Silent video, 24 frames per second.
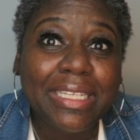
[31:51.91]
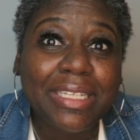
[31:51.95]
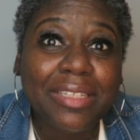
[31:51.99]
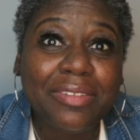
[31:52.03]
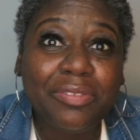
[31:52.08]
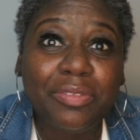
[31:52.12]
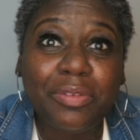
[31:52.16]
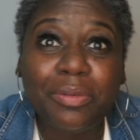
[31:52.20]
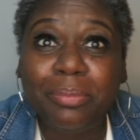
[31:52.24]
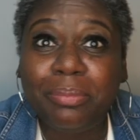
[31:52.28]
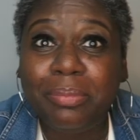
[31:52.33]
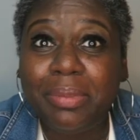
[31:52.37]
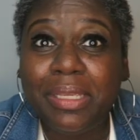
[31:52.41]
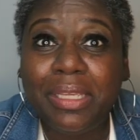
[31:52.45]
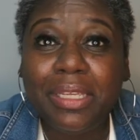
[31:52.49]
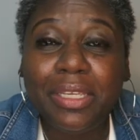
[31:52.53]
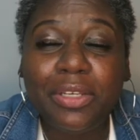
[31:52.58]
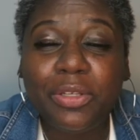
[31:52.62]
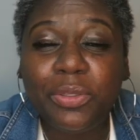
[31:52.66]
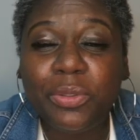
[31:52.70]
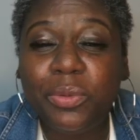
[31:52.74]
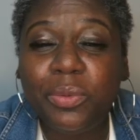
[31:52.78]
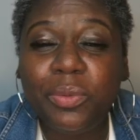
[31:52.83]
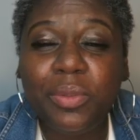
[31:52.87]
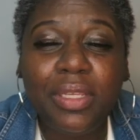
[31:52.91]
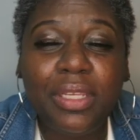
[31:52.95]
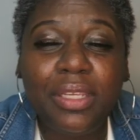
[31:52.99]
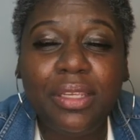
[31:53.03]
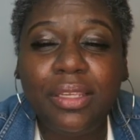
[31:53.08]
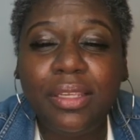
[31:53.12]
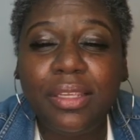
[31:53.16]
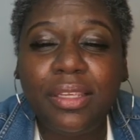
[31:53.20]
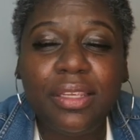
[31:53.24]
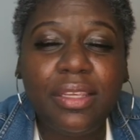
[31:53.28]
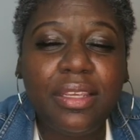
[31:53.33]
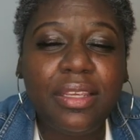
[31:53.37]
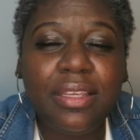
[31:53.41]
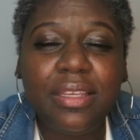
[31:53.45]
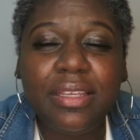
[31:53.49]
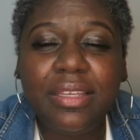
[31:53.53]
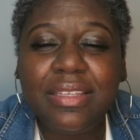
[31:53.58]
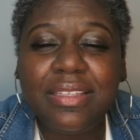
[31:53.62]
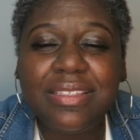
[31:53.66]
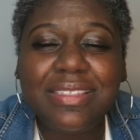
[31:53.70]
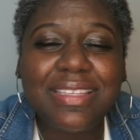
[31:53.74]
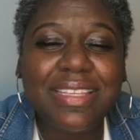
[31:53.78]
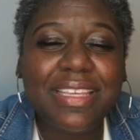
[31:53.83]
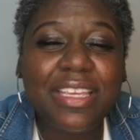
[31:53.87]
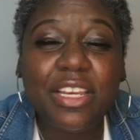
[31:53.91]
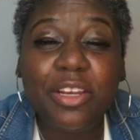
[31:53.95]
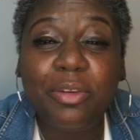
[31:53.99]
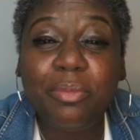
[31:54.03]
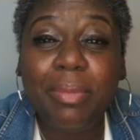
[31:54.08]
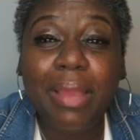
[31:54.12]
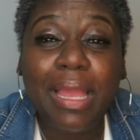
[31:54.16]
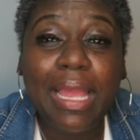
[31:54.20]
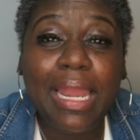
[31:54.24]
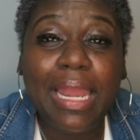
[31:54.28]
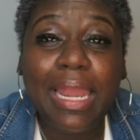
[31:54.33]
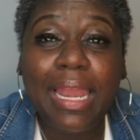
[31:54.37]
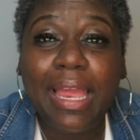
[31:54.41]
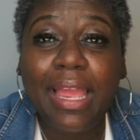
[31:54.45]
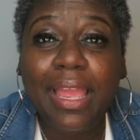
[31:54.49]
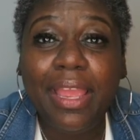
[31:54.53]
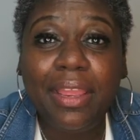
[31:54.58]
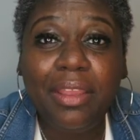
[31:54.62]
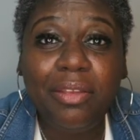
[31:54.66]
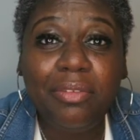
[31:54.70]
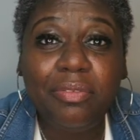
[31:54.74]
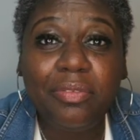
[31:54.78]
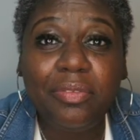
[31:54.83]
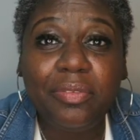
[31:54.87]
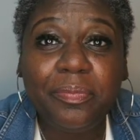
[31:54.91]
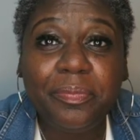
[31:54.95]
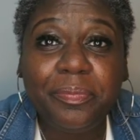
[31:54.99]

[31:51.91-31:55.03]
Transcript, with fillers: for being who he is in my life